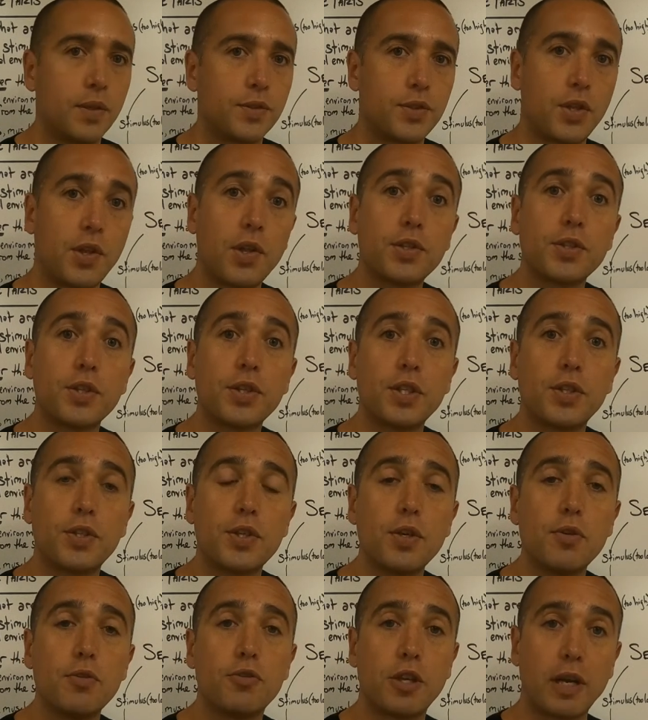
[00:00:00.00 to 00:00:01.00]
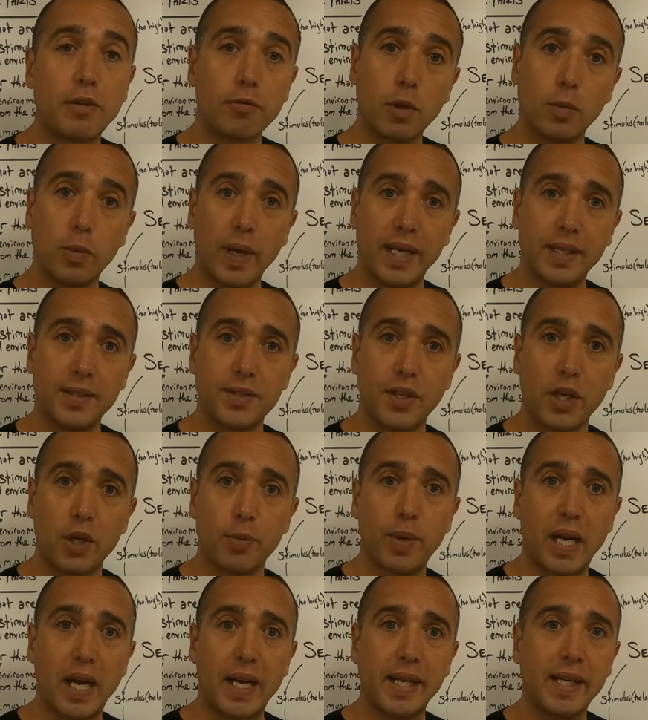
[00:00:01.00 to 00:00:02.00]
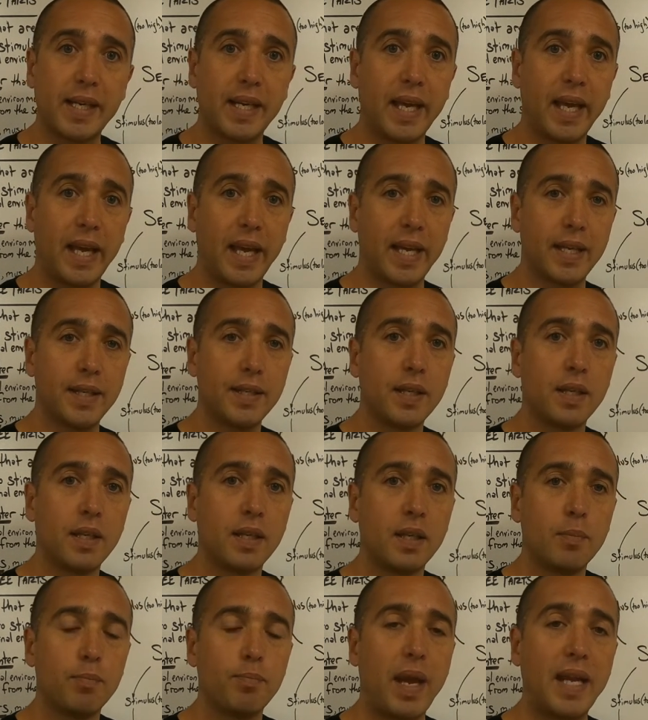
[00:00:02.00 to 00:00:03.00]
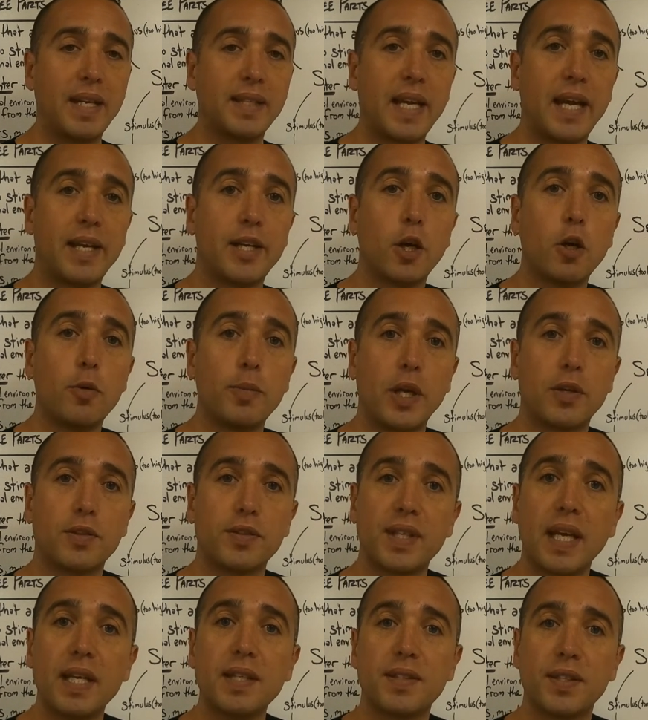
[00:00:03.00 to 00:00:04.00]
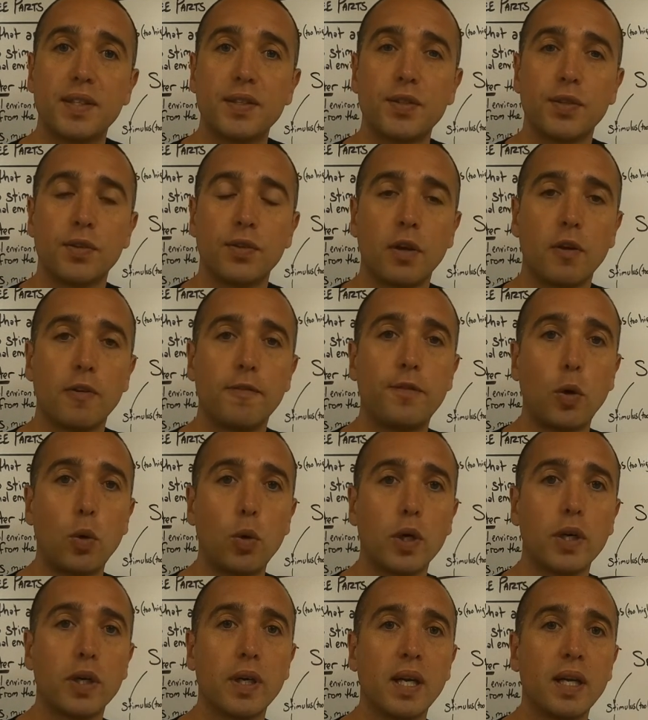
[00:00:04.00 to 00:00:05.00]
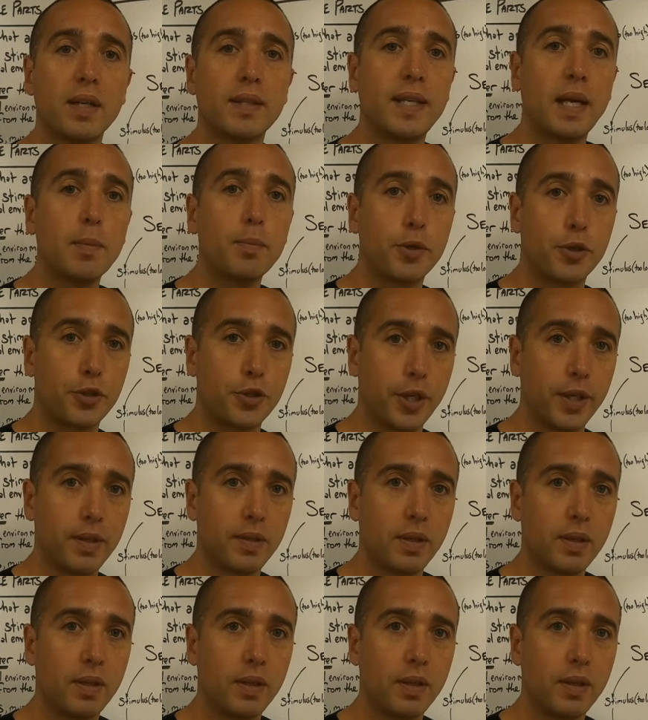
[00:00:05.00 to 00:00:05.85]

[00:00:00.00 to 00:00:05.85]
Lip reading: So those are the two general ways that your body can maintain homeostasis for temperature,